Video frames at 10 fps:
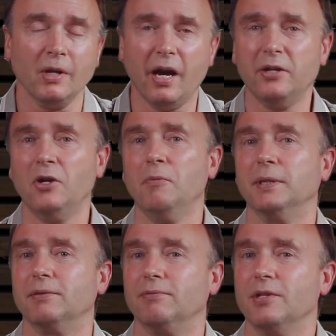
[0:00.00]
I don't know,
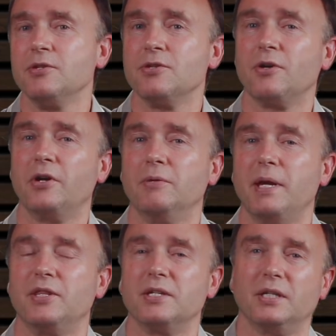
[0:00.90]
but this is starting to
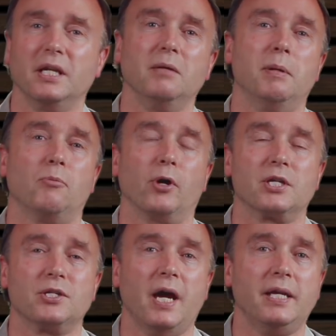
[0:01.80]
make things a little bit more
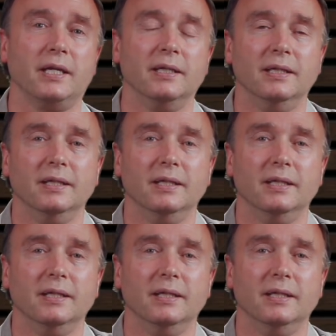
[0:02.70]
exciting.